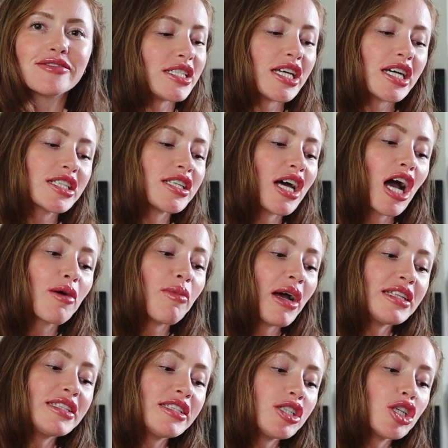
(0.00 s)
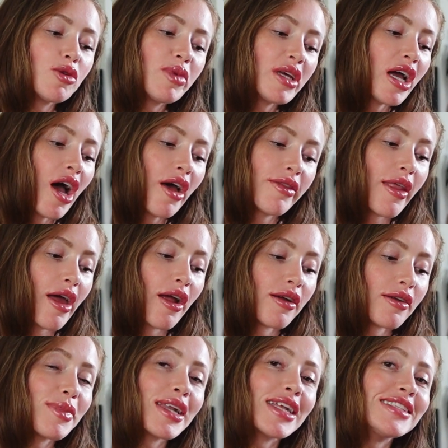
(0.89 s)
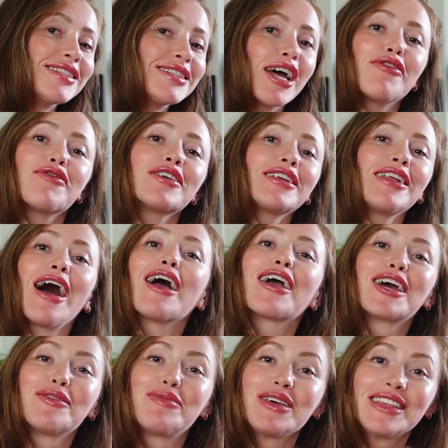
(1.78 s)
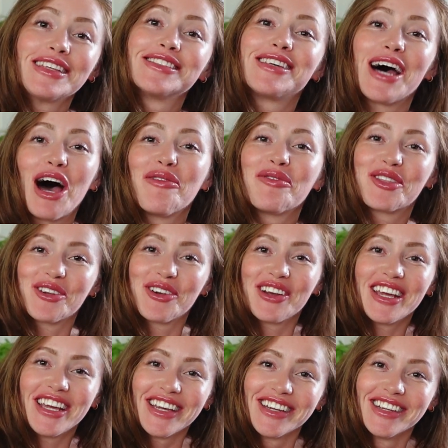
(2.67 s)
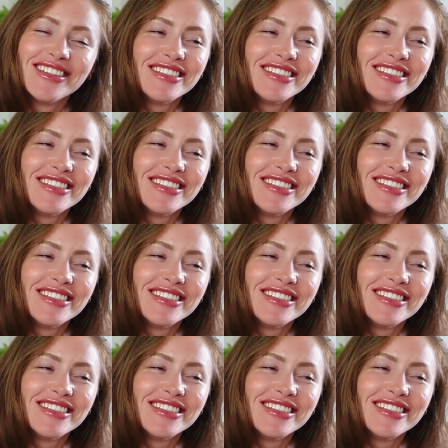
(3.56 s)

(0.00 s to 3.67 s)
TikTok might still be on there, but it's definitely not going to be the top 3.